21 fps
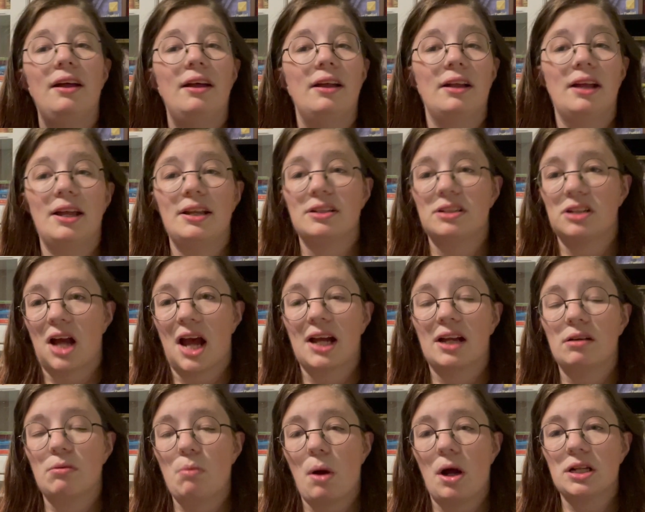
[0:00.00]
in
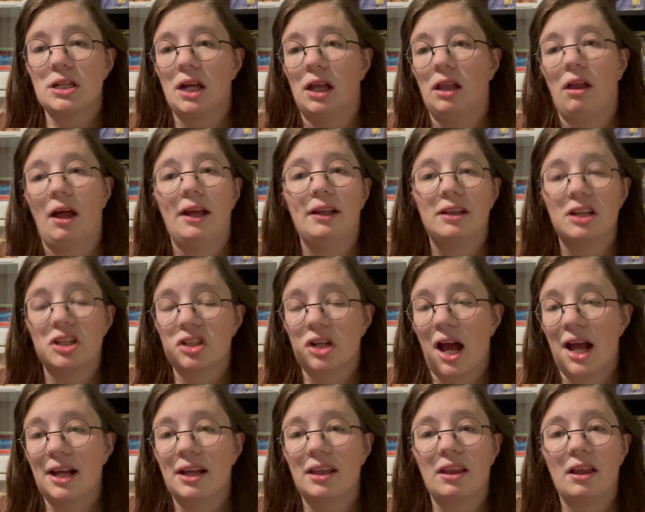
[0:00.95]
Dragon Watch, I like the
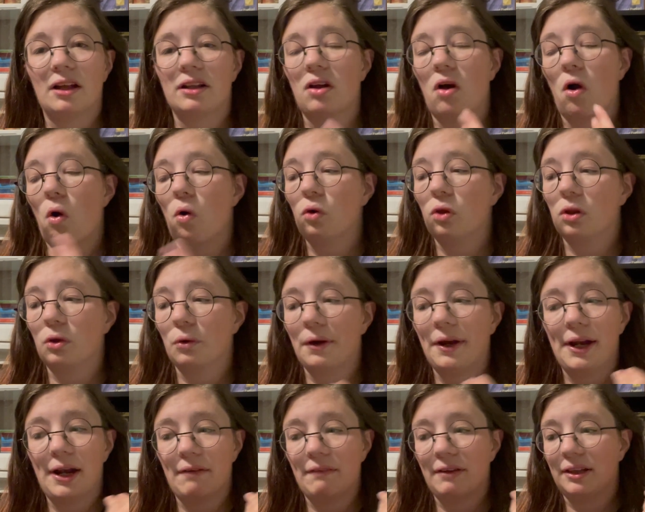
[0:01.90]
dragons, like the whole story
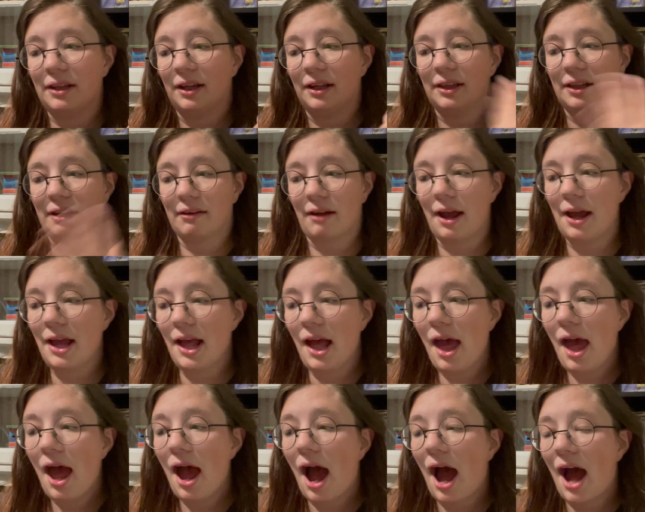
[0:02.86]
and everything is great.
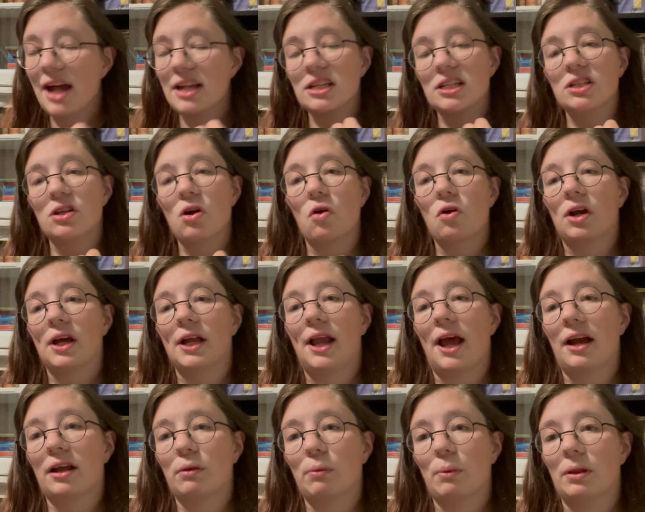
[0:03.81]
I just don't
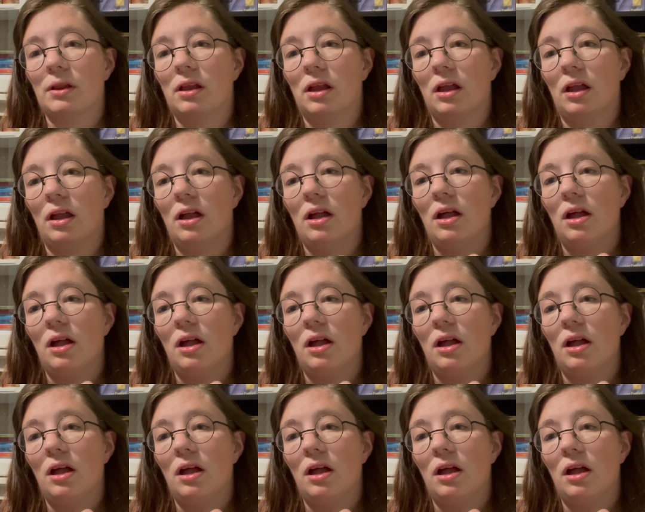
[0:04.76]
connect with the